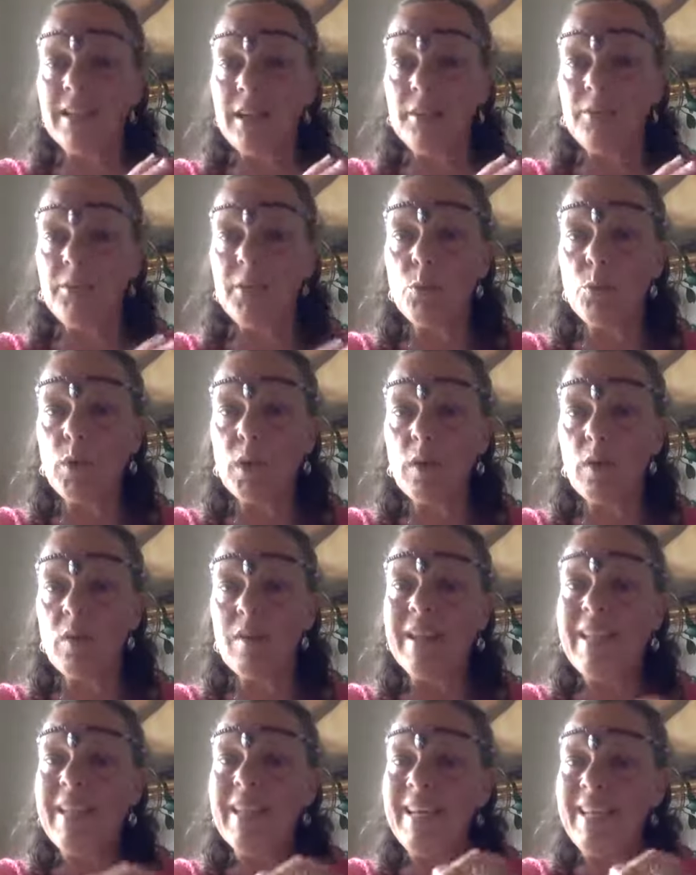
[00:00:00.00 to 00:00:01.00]
if you will,
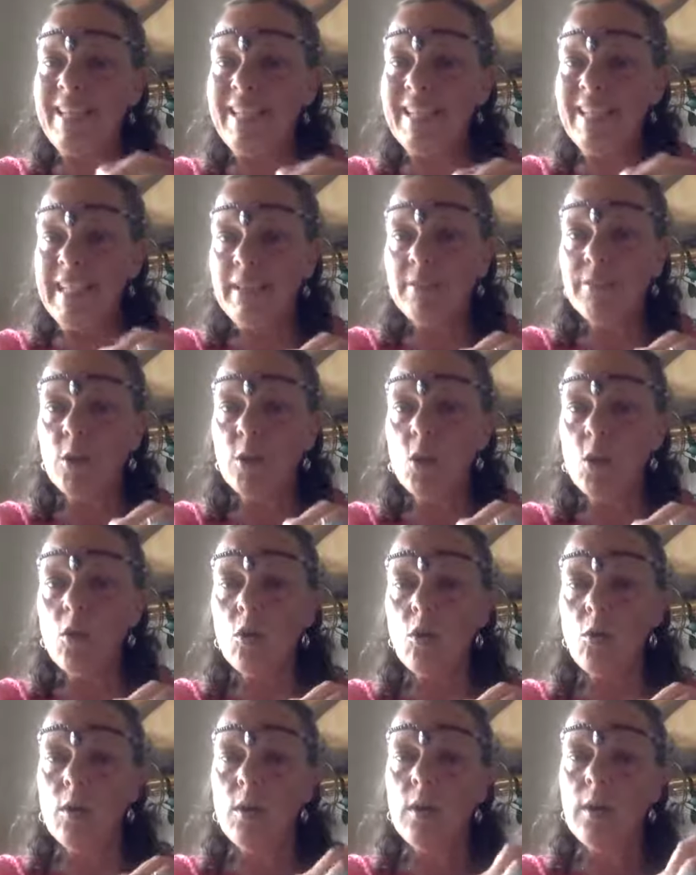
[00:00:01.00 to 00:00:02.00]

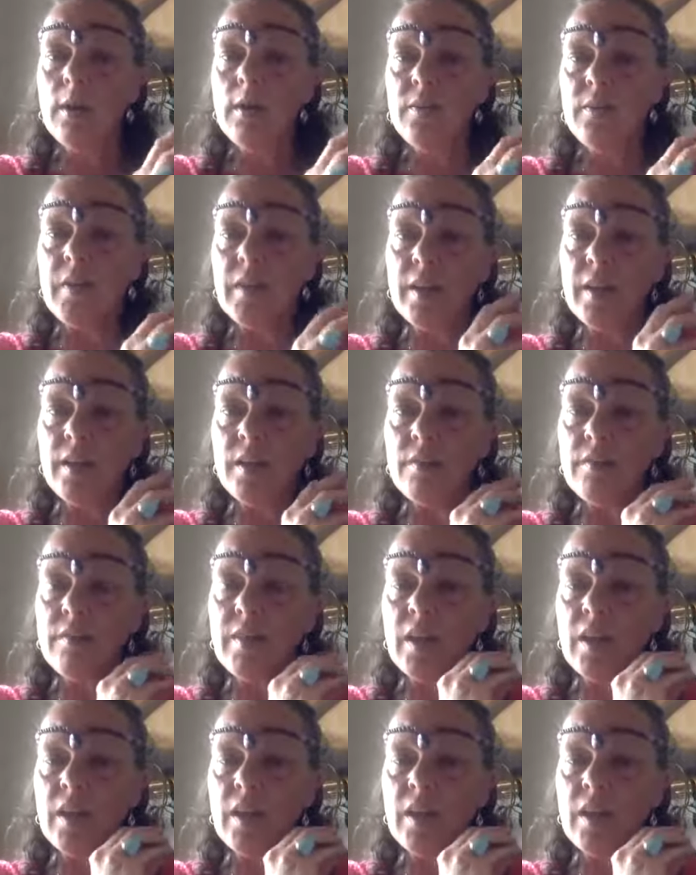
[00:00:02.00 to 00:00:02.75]
evil, the